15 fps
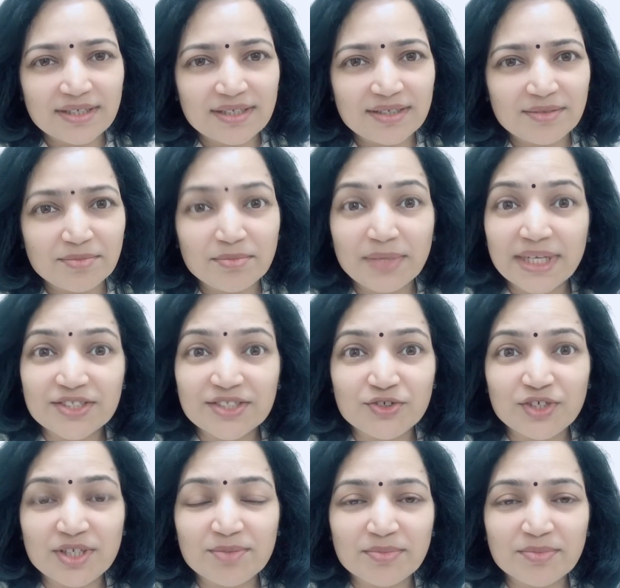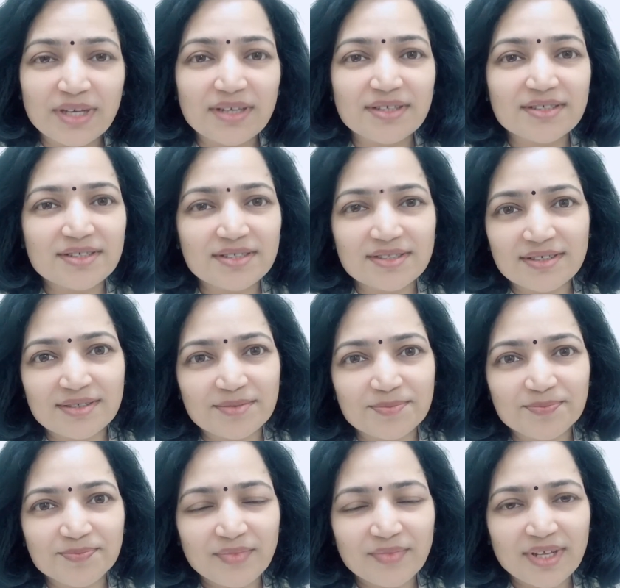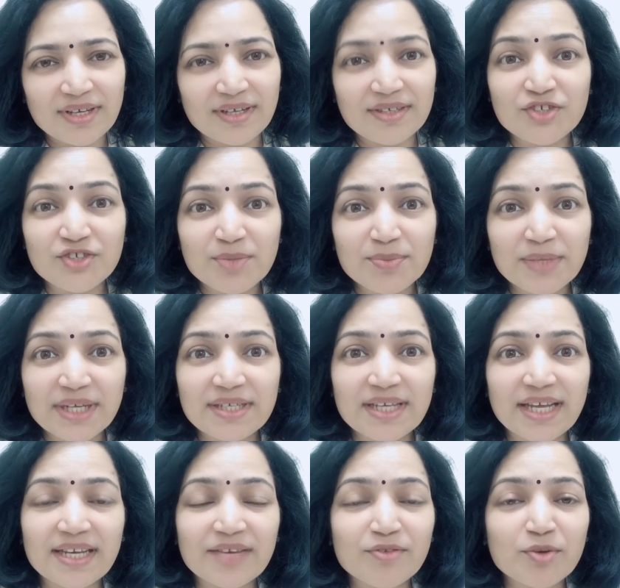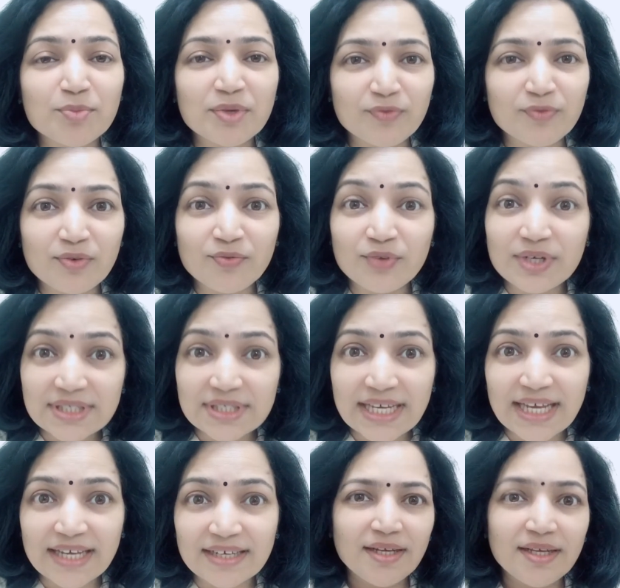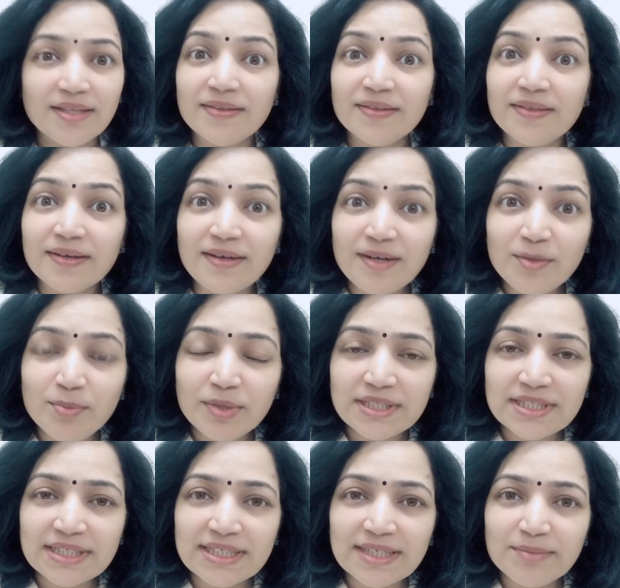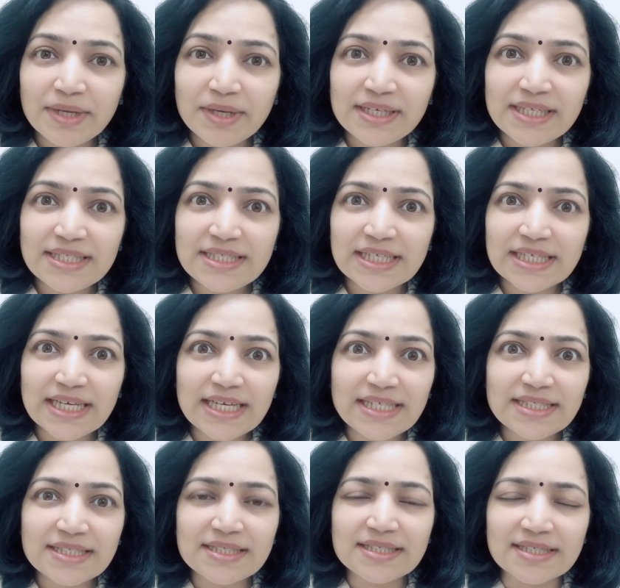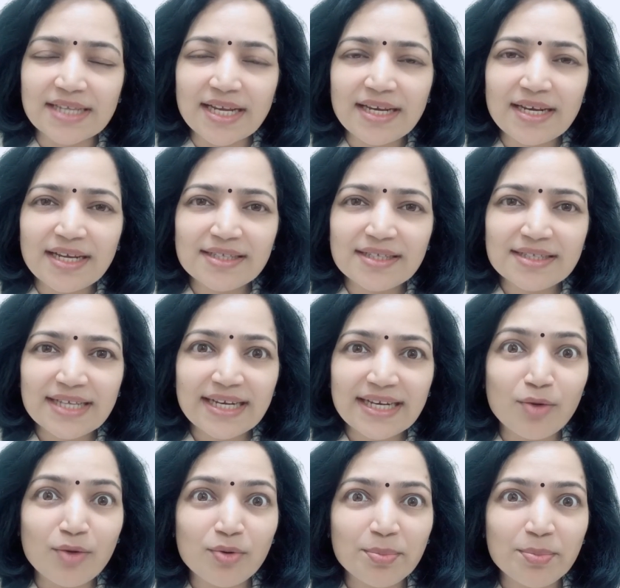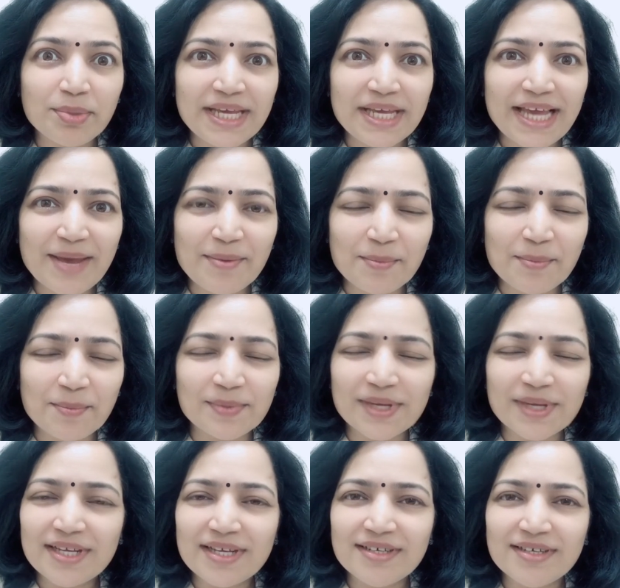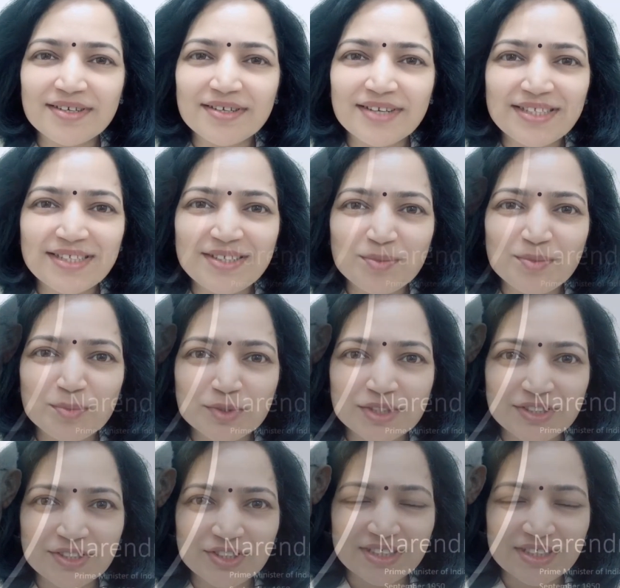my dream, and a dream that can never be fulfilled again. The third person in my list is none other than our PM Narendra Modi ji.